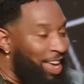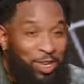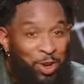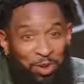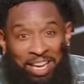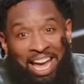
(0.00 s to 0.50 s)

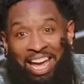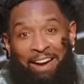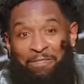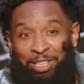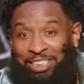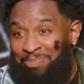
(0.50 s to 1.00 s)
you can't
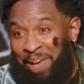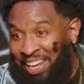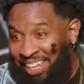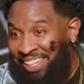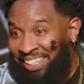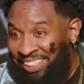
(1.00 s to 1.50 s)
ever smell
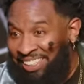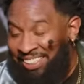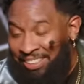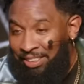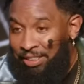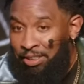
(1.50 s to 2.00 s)
it
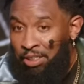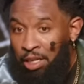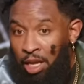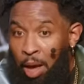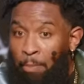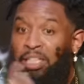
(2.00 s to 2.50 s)

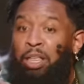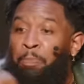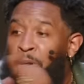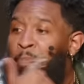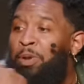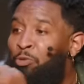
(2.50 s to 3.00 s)
but the
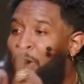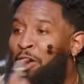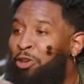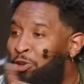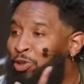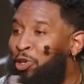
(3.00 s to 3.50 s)
people
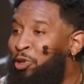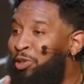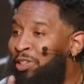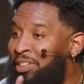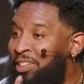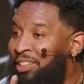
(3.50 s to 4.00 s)
around you do.
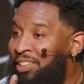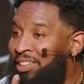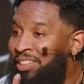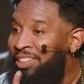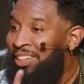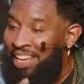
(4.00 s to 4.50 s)

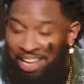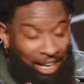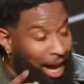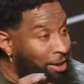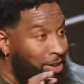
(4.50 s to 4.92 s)
Uh,